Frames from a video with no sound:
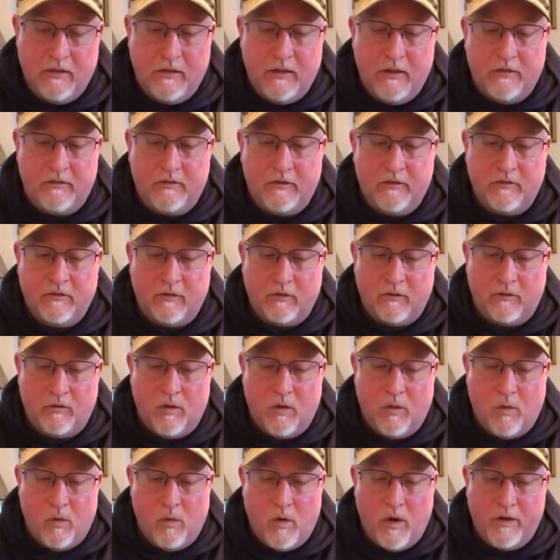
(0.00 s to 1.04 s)
This is a,
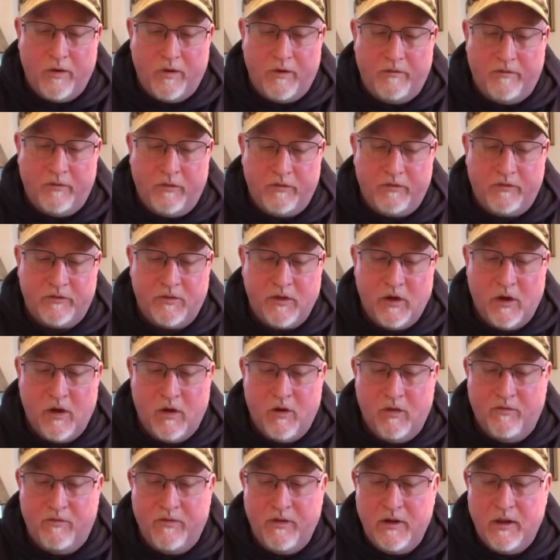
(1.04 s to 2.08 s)
a wonderful
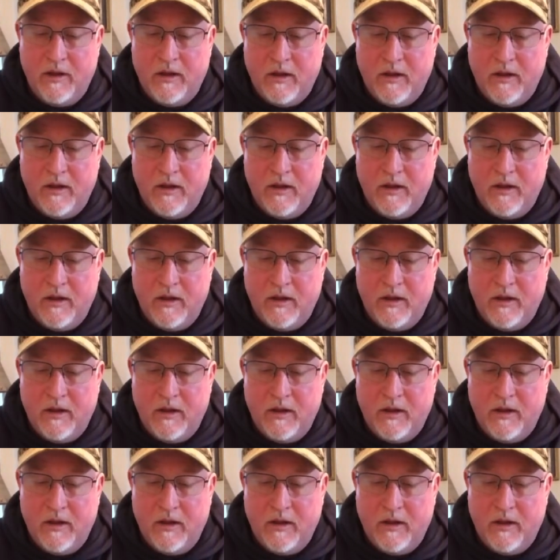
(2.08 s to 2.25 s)
stove,